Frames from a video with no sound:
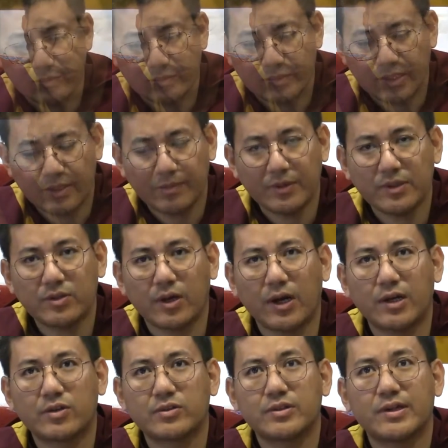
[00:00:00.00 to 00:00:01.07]
Even though
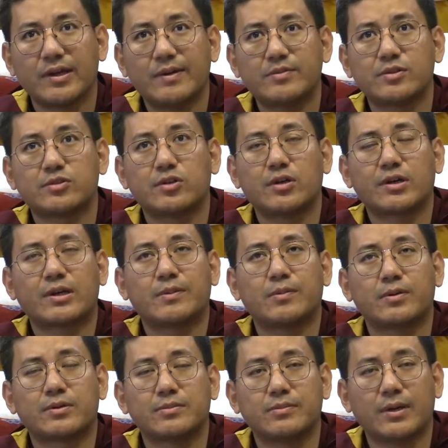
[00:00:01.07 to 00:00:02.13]
I don't have to talk
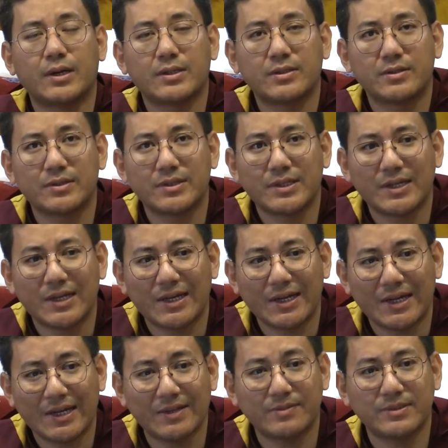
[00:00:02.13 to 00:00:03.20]
about mother
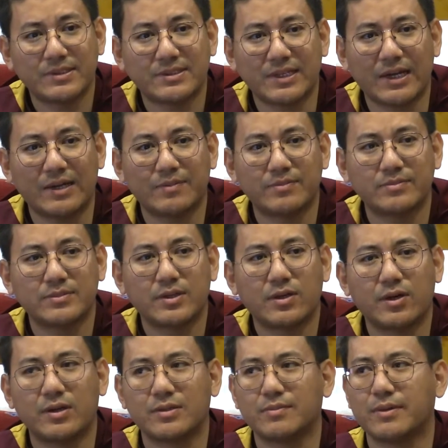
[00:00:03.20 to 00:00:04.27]
every time
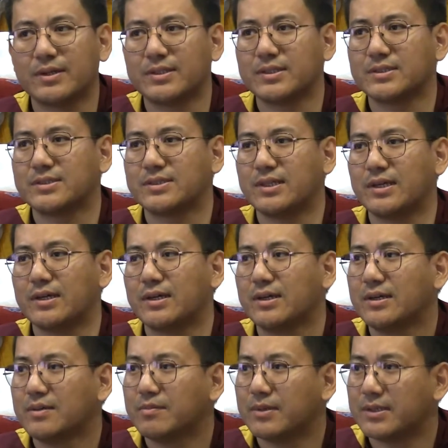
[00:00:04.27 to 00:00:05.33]
on Mother's Day,
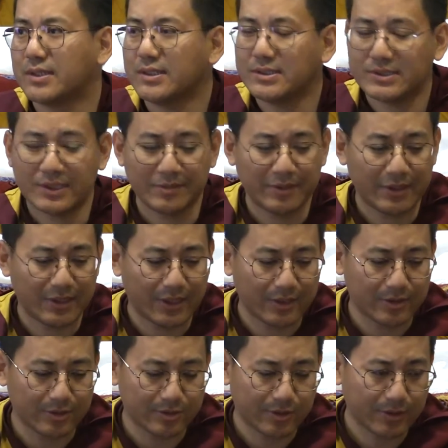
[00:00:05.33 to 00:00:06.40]
but this time I like
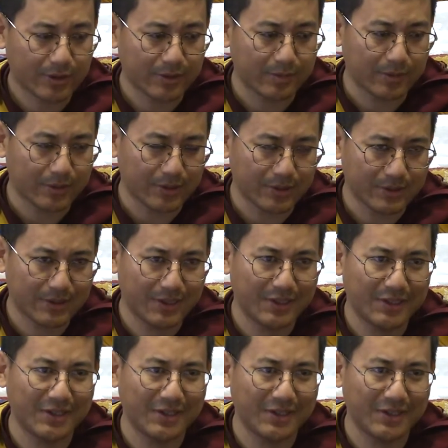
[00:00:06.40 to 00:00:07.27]
to talk about it.